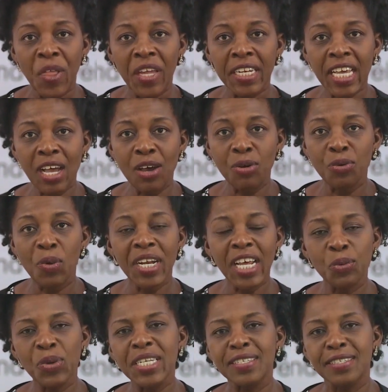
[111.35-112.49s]
Now, what
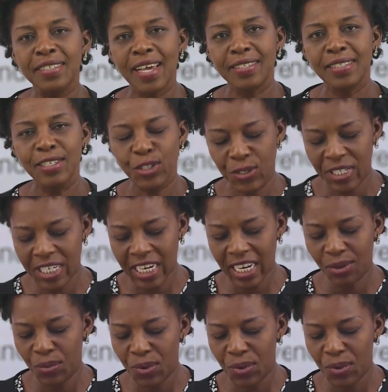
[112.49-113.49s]
are we discussing today?